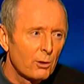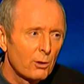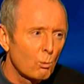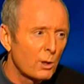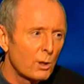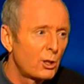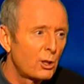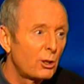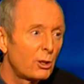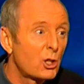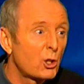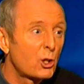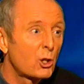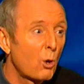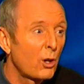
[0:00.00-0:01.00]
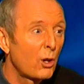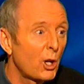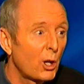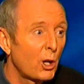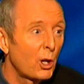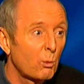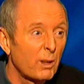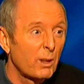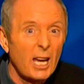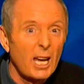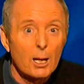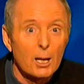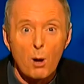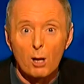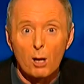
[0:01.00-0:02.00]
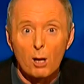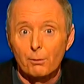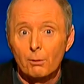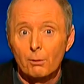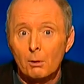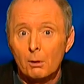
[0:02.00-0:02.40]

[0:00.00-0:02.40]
that wanted to destroy the Earth with killer pollen.